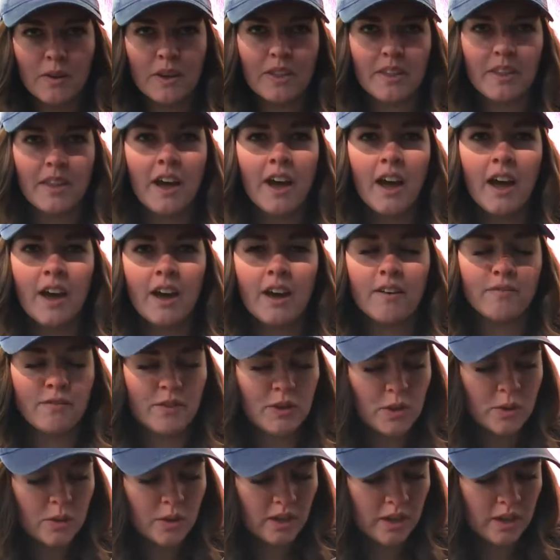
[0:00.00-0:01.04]
with a
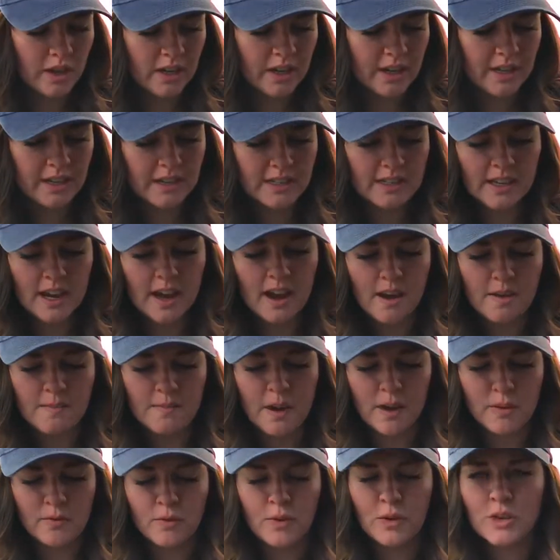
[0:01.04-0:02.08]
few goodies.
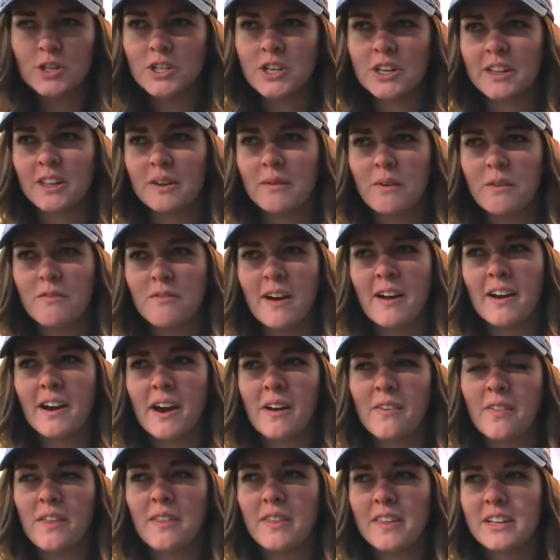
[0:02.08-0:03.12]
Unfortunately, we found
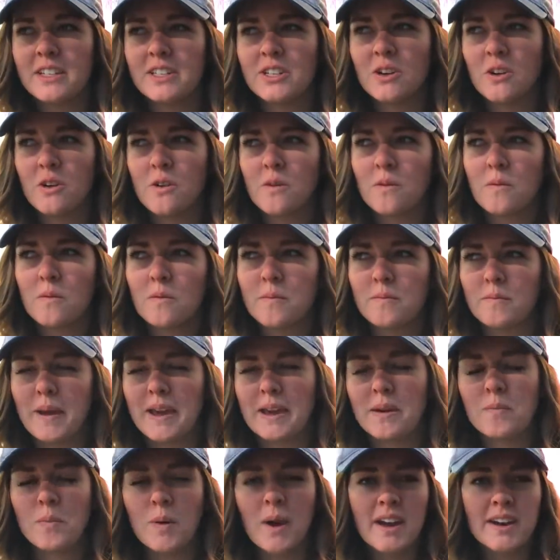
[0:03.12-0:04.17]
out that they don't
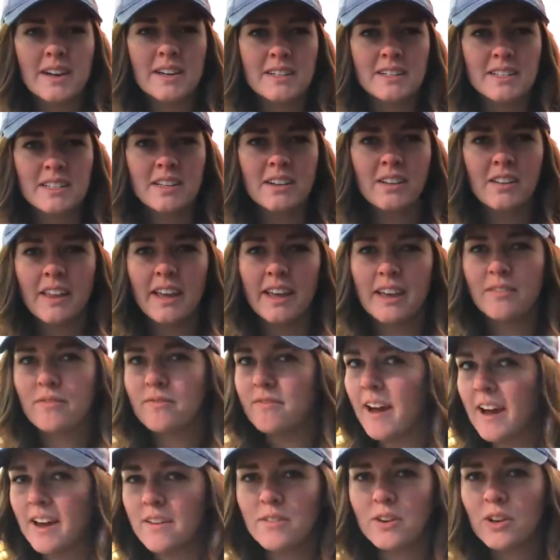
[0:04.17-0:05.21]
bake bread until like
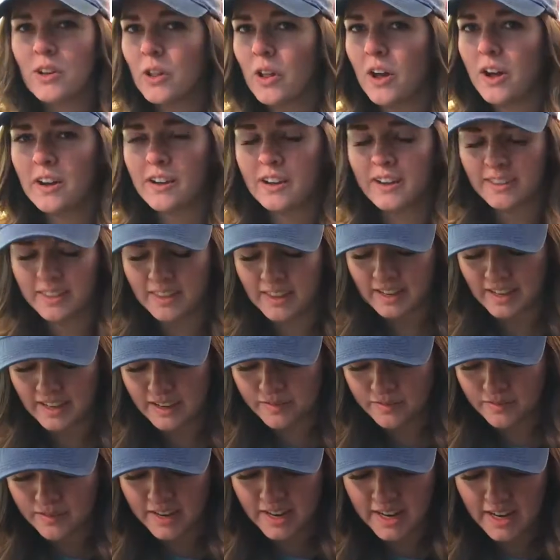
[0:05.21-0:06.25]
5 o'clock in
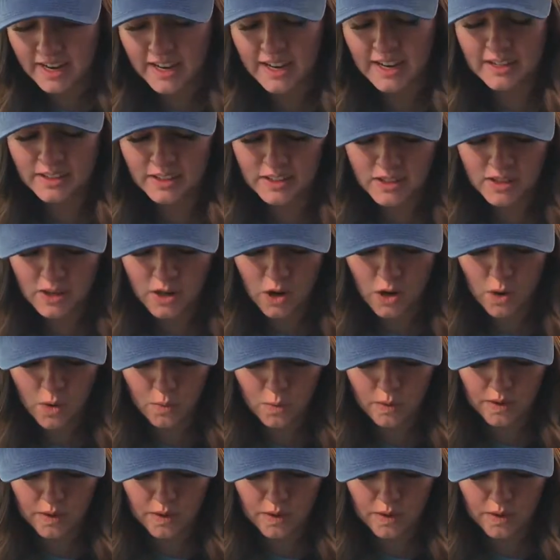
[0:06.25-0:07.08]
the evening, and so